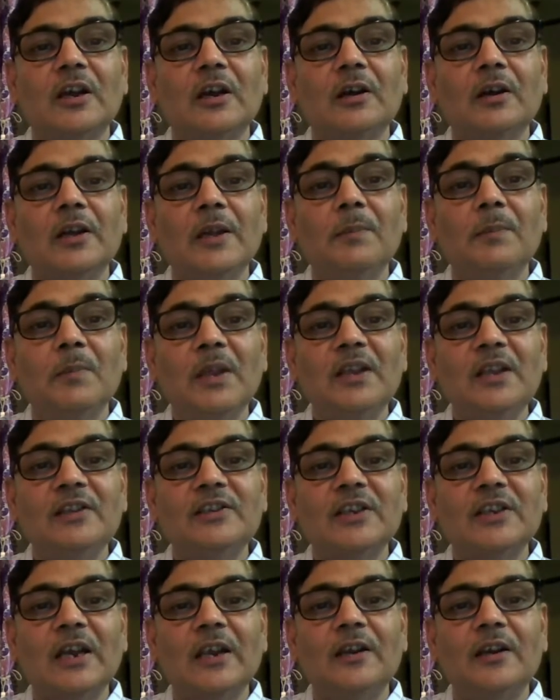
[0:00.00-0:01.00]
a male
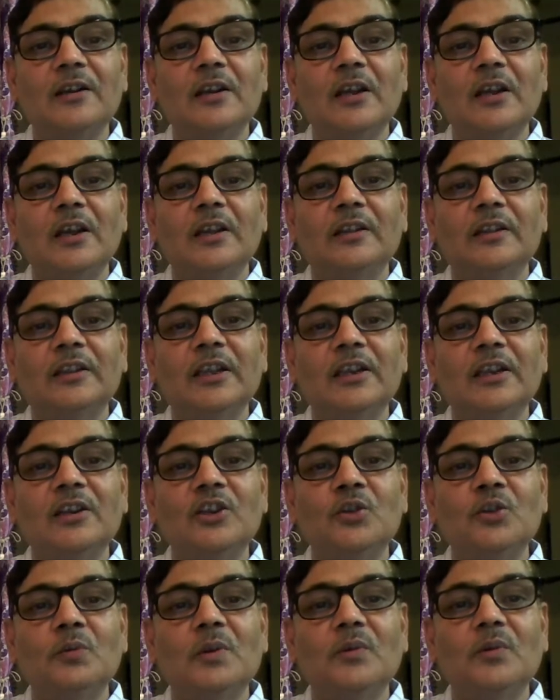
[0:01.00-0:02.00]
child, then
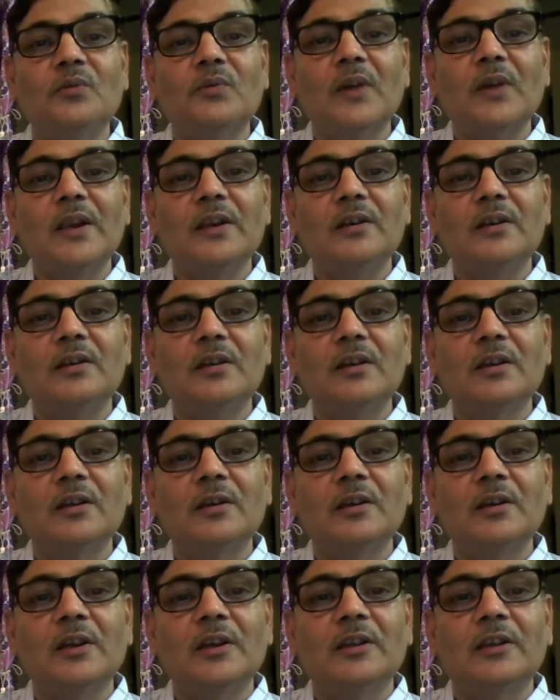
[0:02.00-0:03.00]
you will find
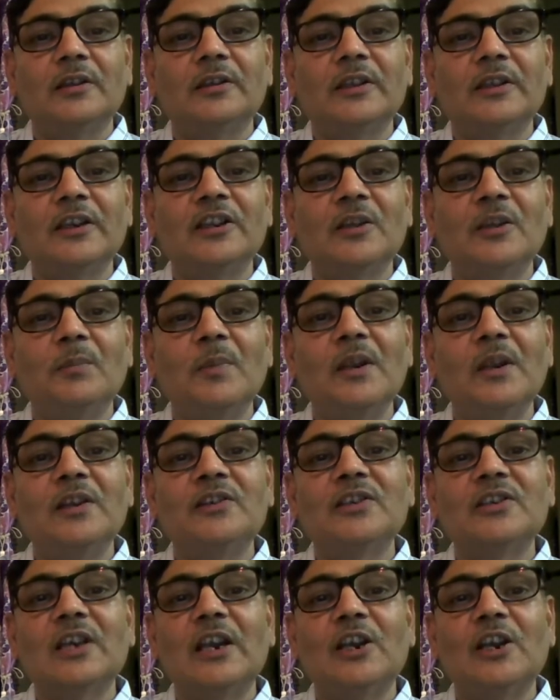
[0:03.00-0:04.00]
that the male
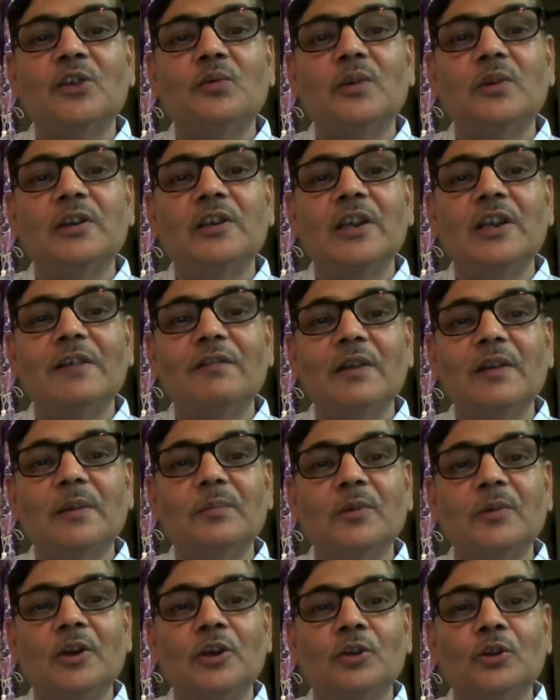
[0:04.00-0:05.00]
child will develop
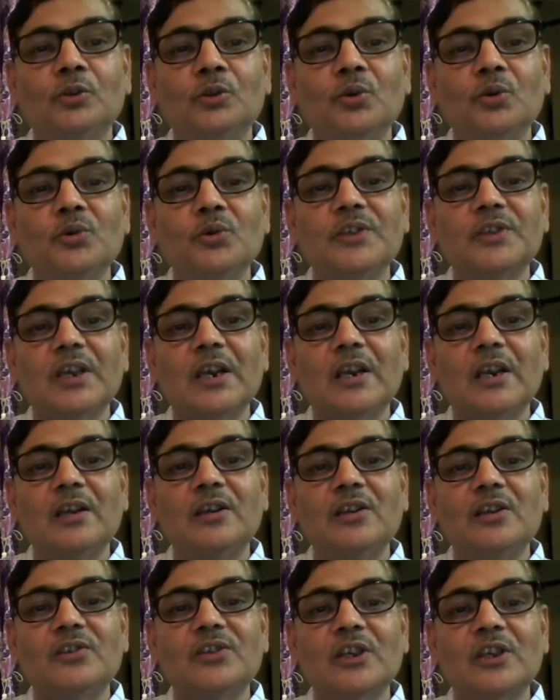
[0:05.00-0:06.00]
those
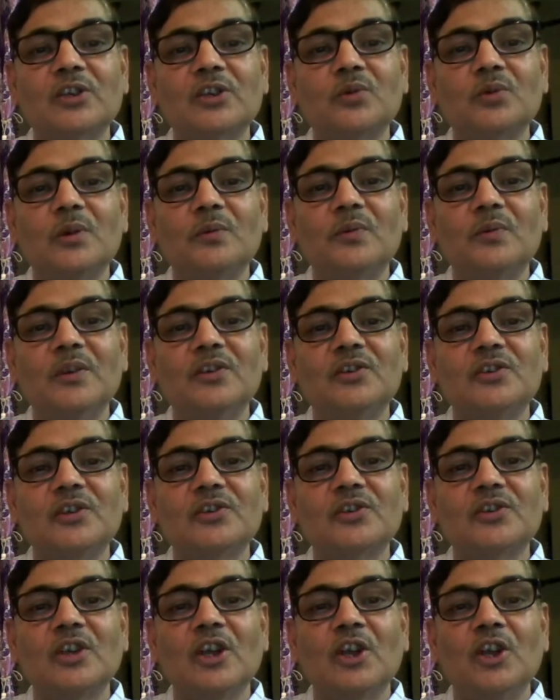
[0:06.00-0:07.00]
secondary sexual features
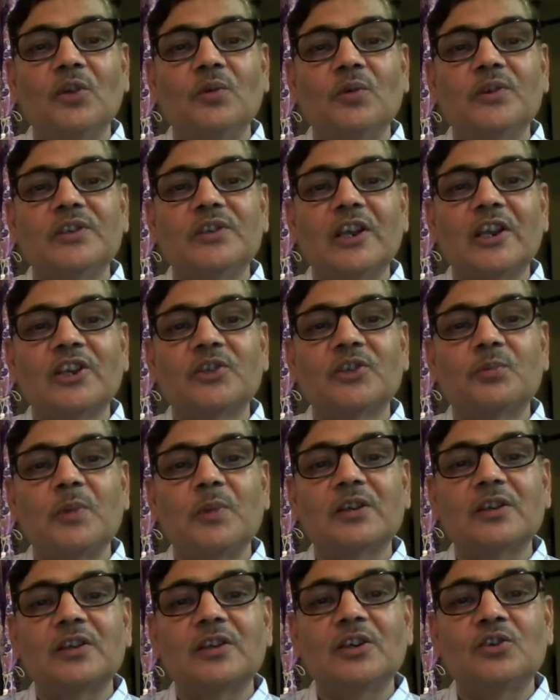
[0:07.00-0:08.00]
which are
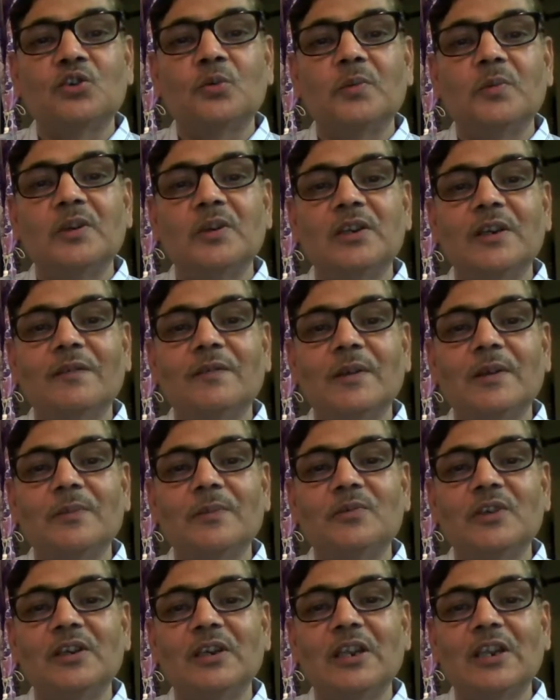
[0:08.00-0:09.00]
expected to be developed
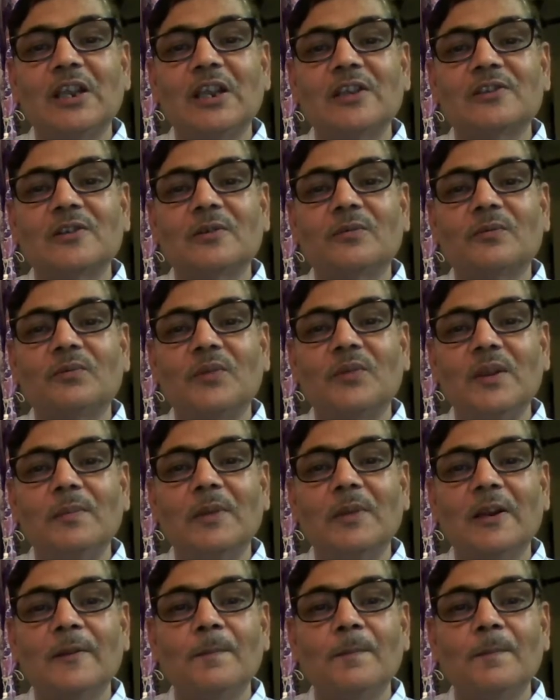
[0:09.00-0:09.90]
in case of female.